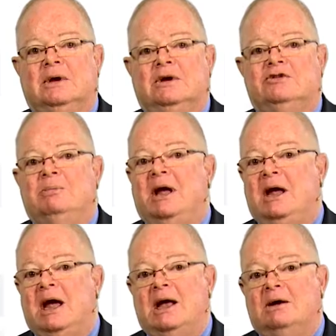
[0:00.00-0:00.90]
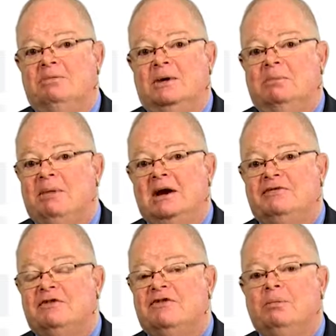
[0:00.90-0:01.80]
She may
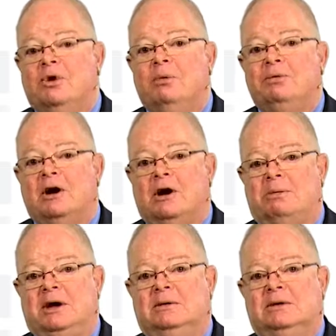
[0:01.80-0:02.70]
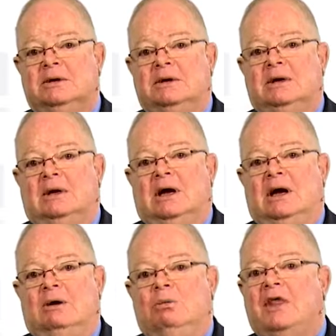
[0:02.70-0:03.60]
benefit from group therapy
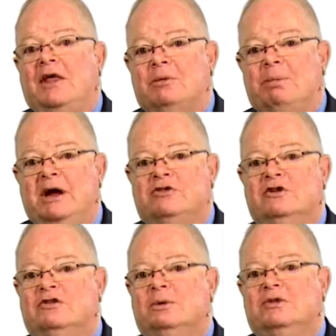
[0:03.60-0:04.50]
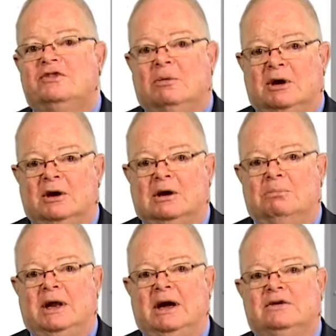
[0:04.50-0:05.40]
with other patients with similar
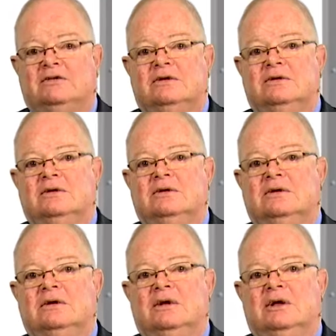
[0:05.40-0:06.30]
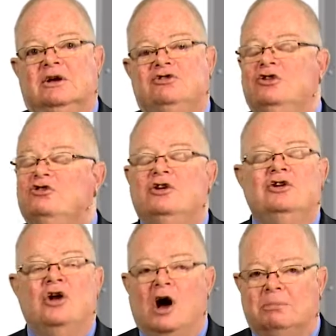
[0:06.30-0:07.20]
complaints. She should
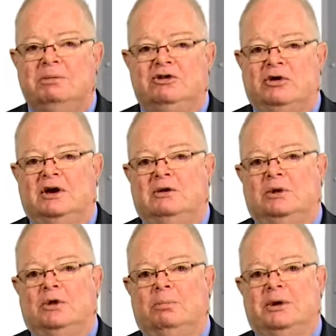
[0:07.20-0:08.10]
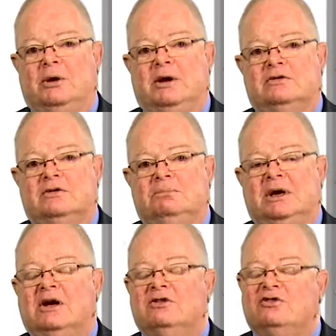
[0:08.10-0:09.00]
not be treated with opioids
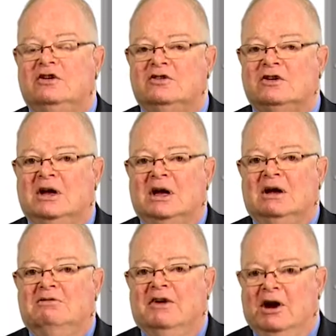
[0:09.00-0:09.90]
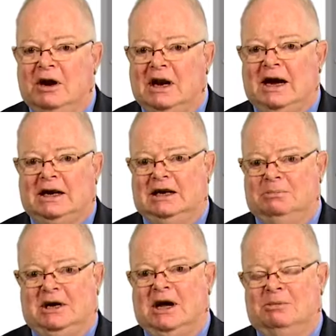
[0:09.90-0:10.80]
because she's very likely to
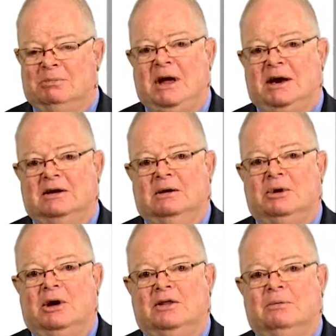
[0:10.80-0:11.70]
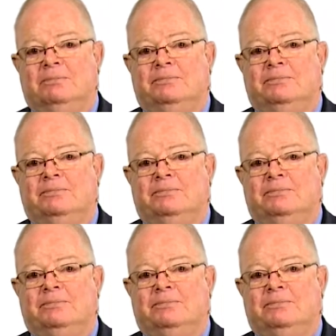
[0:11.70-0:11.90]
become dependent upon them.